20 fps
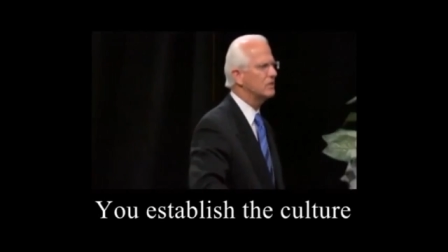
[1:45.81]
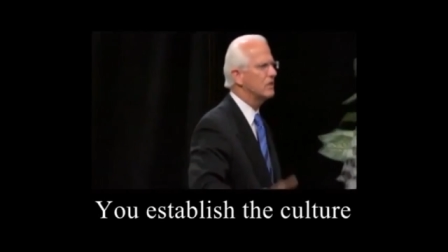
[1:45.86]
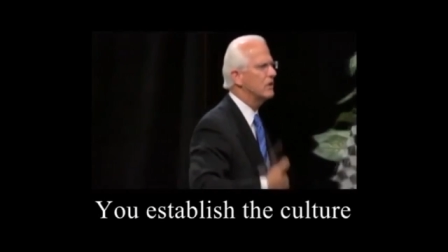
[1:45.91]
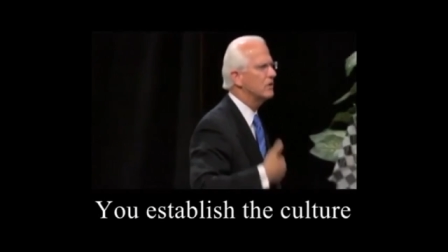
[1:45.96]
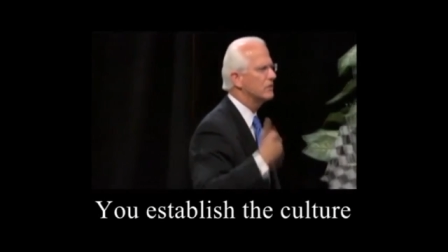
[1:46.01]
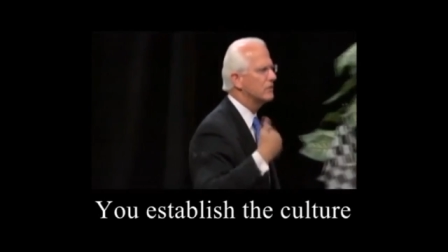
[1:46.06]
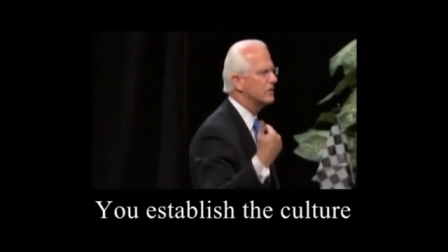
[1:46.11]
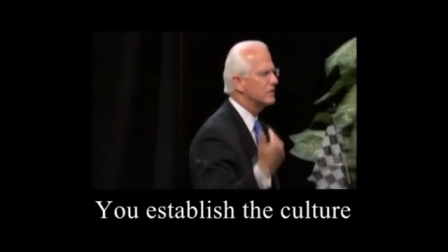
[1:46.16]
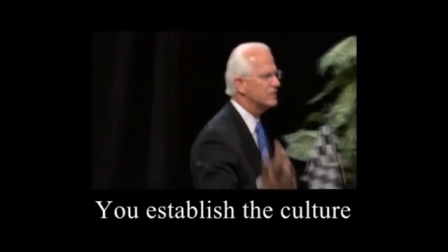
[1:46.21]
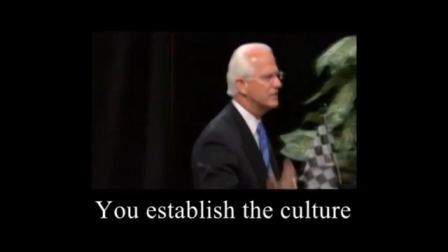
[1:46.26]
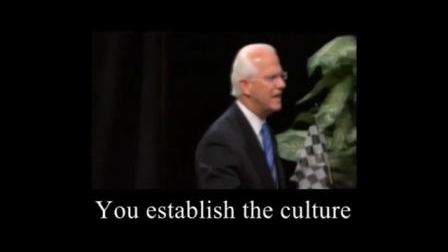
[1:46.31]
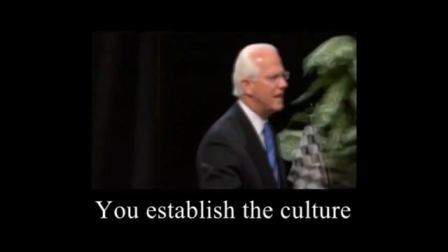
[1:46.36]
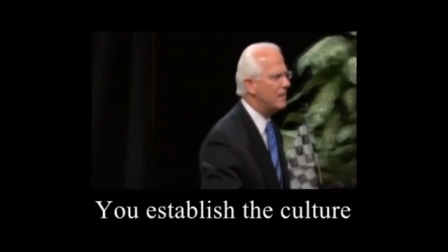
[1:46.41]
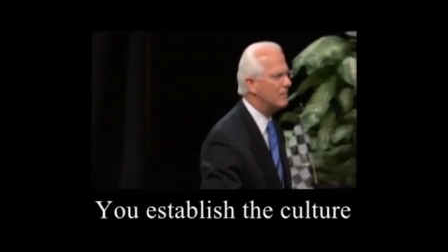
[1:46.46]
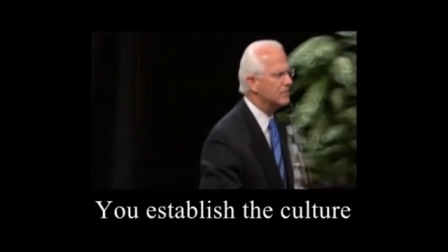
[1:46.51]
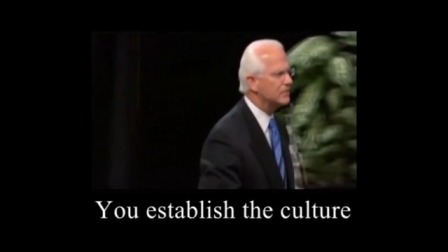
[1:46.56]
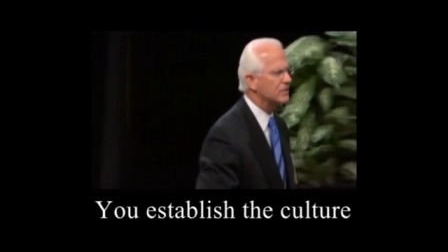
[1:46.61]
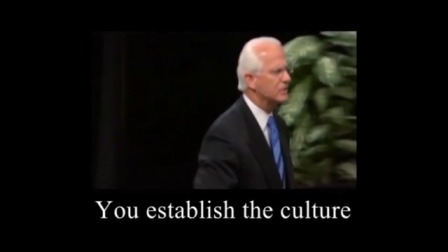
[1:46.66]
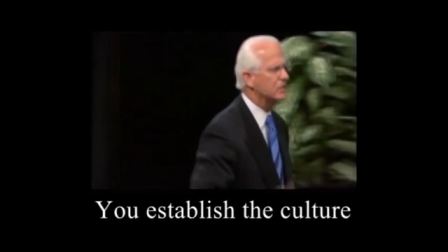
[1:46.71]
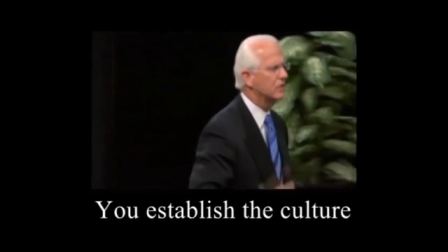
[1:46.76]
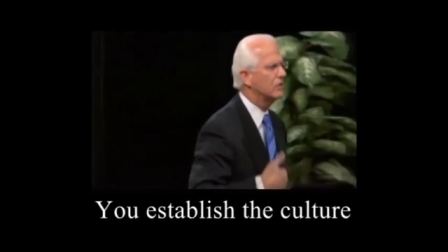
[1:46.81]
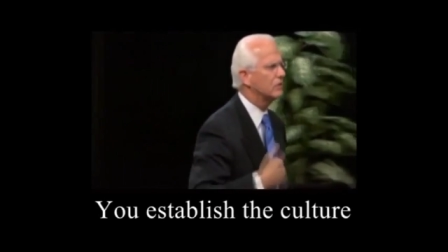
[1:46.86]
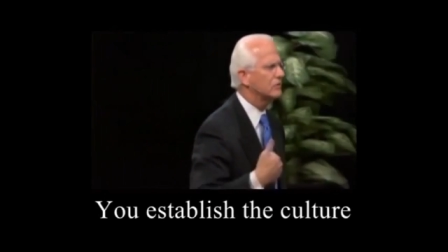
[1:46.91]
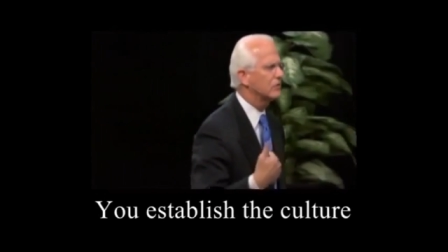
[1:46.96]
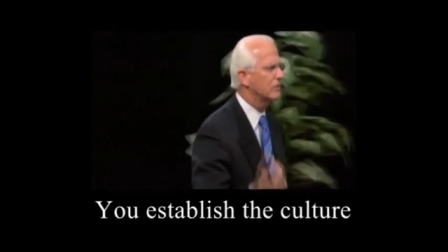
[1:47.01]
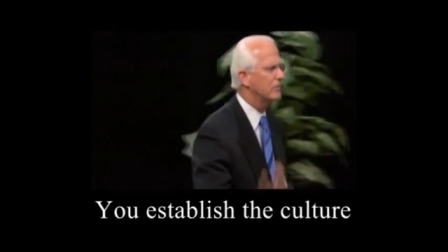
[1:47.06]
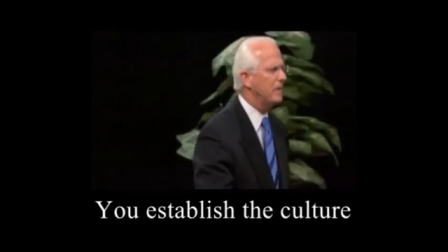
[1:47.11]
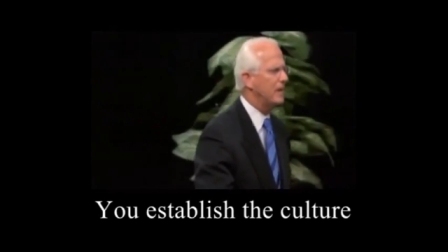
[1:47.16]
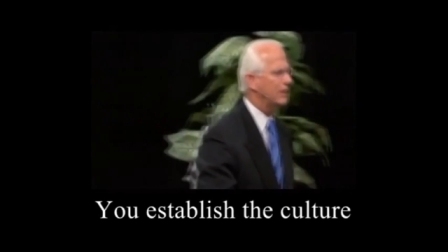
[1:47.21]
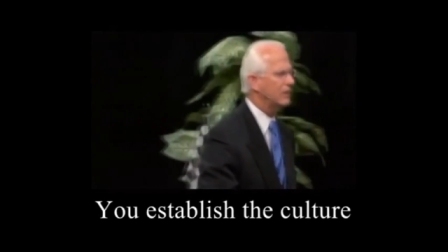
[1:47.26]
at least in theory,
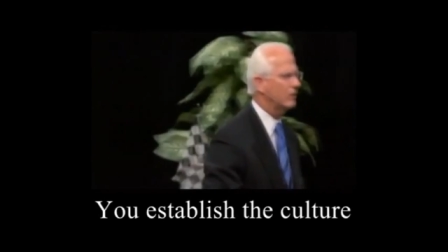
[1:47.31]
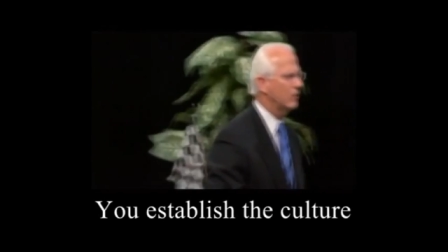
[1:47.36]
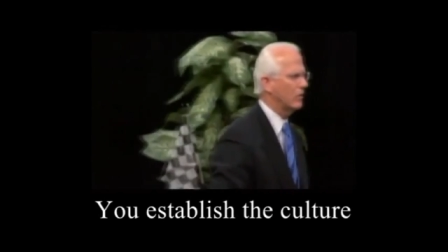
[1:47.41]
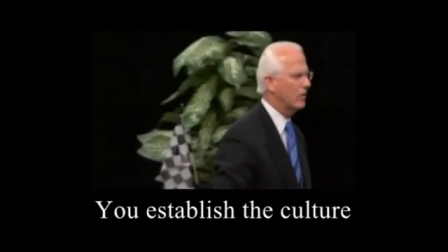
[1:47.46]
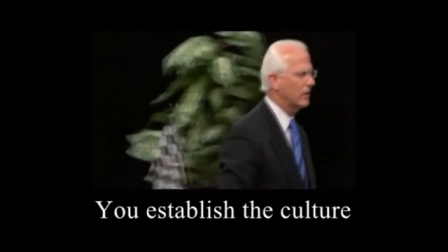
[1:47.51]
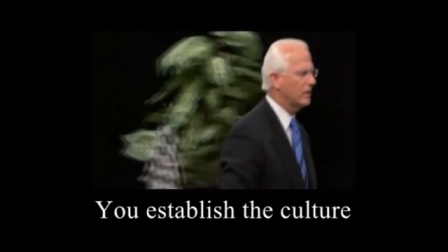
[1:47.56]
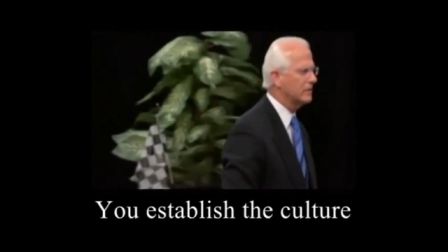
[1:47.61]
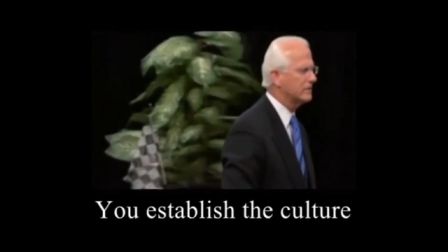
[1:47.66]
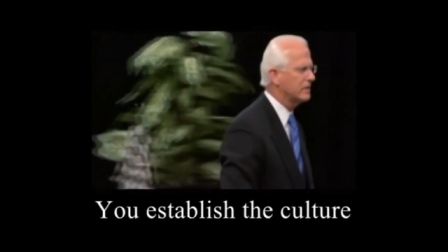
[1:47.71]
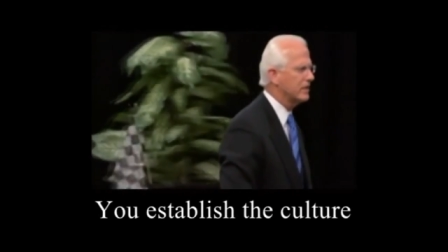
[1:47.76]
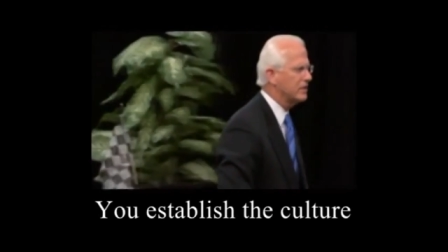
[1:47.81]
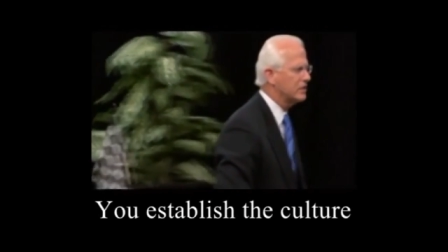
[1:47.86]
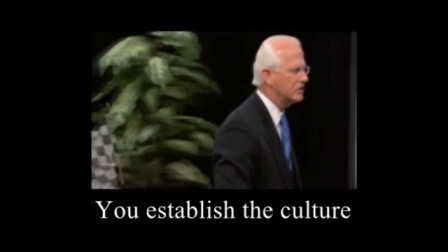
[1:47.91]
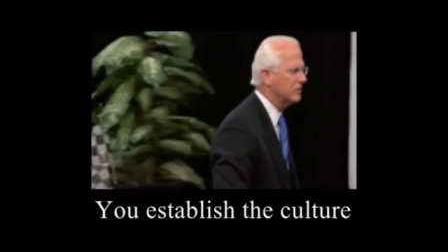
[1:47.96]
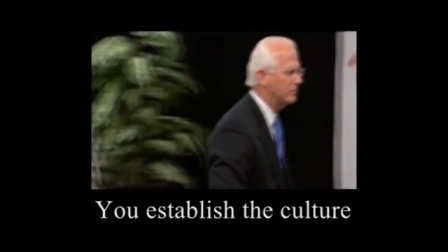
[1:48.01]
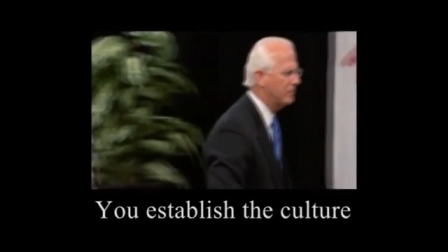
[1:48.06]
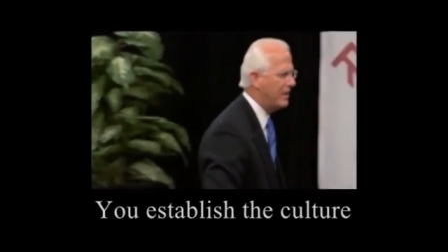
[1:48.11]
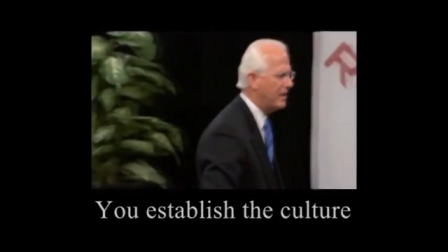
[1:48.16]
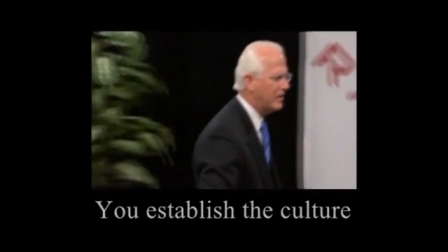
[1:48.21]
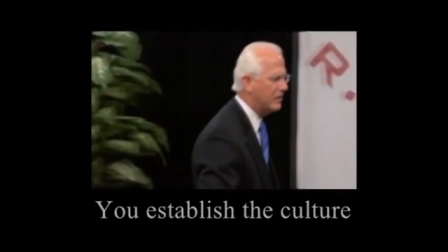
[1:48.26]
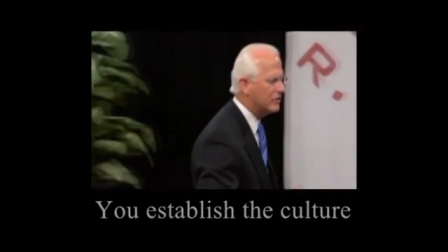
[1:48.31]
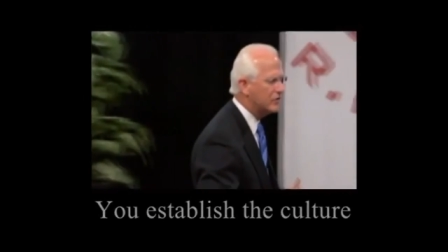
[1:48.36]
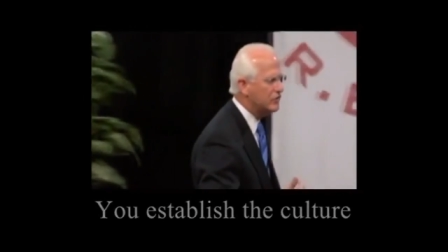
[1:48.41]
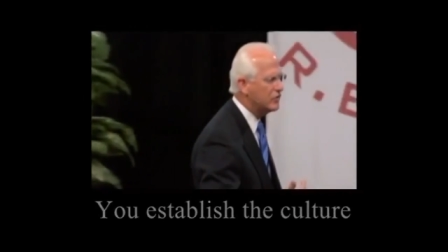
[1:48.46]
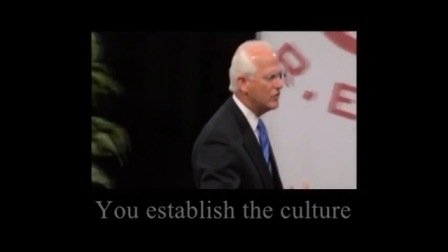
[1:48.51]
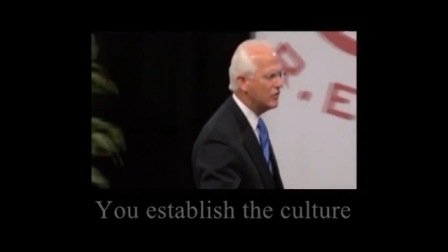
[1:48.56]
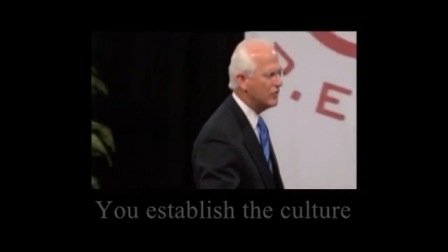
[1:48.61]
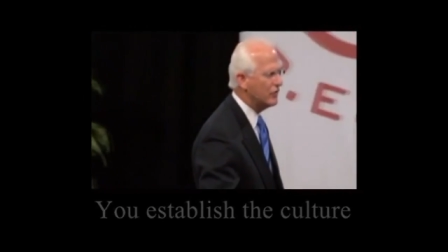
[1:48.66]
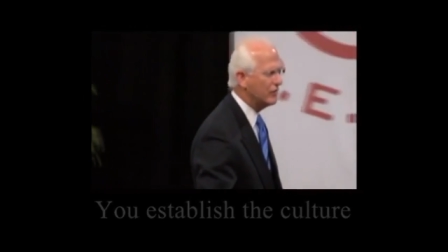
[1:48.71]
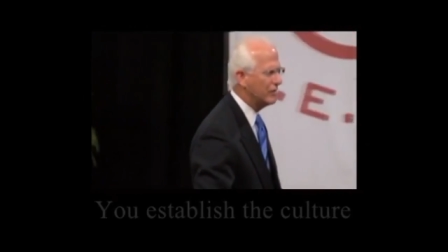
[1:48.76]
makes life a lot easier.
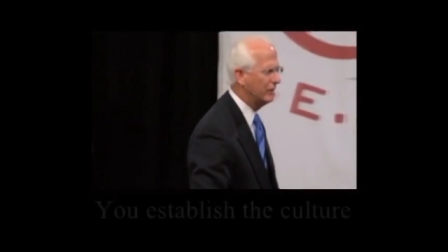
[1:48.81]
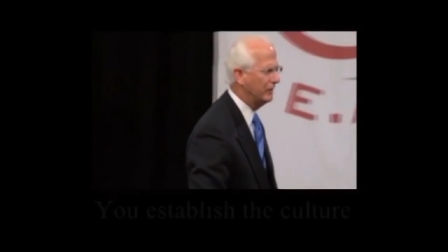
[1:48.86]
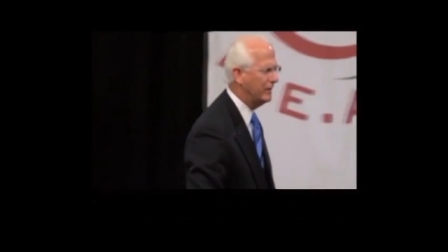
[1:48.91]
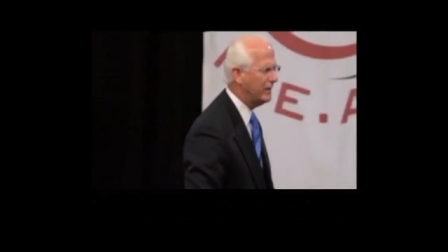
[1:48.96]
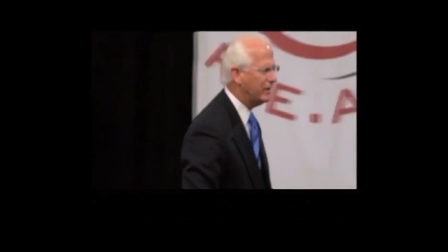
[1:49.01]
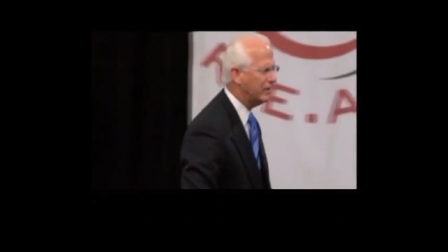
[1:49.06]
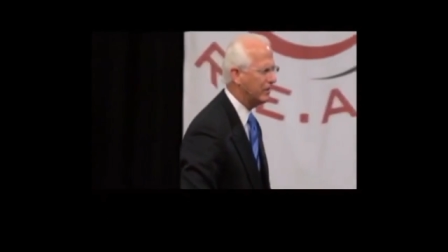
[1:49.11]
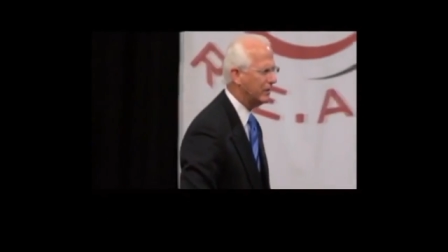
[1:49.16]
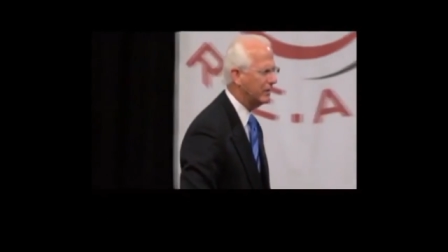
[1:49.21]
Which is